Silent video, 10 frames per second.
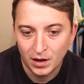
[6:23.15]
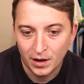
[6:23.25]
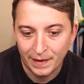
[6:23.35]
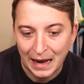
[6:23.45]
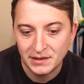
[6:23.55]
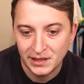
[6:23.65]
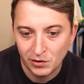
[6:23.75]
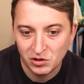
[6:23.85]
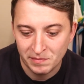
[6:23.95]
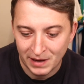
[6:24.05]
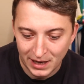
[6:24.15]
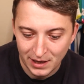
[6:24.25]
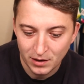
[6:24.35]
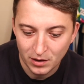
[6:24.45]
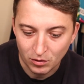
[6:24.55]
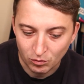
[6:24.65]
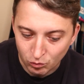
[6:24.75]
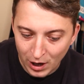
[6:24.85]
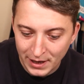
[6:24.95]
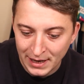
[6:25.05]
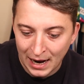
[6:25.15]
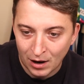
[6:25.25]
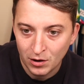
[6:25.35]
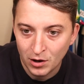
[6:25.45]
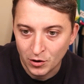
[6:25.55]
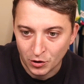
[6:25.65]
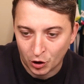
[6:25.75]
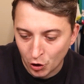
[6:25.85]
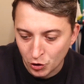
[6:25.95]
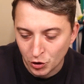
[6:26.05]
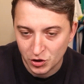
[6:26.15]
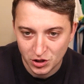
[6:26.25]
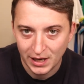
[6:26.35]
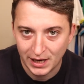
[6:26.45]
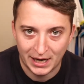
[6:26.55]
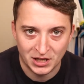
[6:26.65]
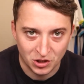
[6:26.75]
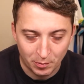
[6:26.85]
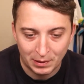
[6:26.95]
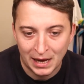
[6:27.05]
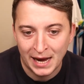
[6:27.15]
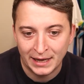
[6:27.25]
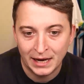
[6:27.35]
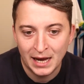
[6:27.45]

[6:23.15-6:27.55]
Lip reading: That tells me right now that Kudus is not playing